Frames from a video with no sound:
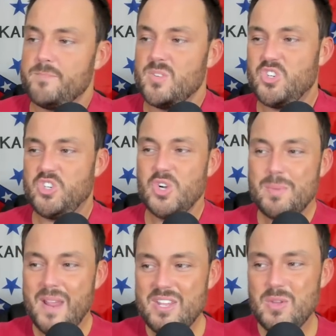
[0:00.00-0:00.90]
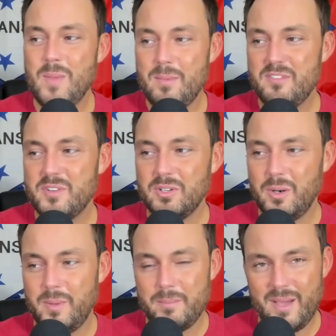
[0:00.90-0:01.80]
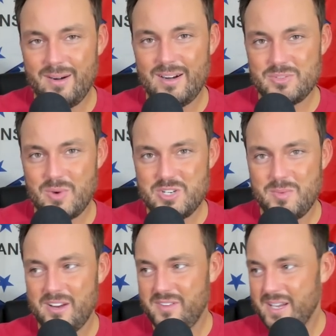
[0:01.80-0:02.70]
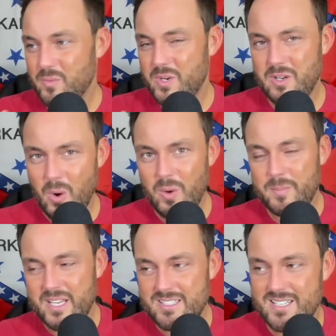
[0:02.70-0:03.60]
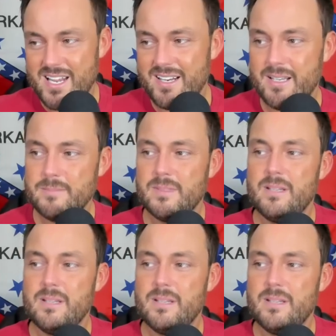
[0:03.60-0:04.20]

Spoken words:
should make you maybe feel a little bit better as a Razorback fan when you go up against A&M.